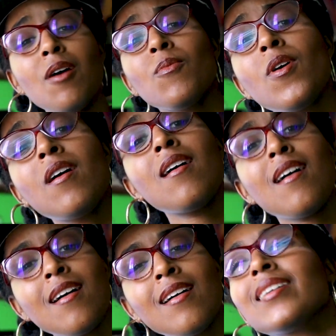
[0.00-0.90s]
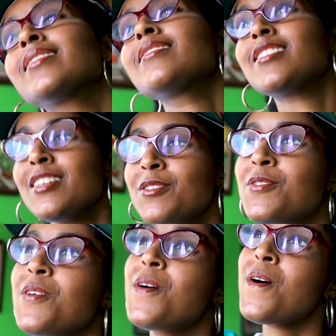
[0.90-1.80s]
I want to
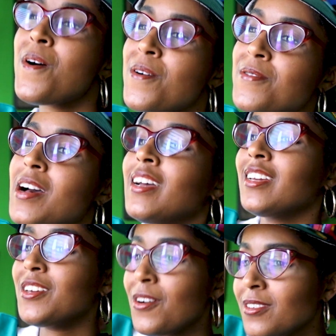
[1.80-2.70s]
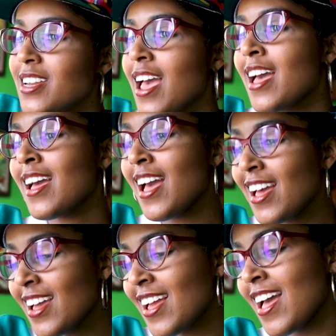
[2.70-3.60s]
know your
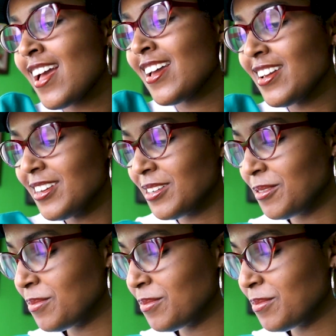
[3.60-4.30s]
name.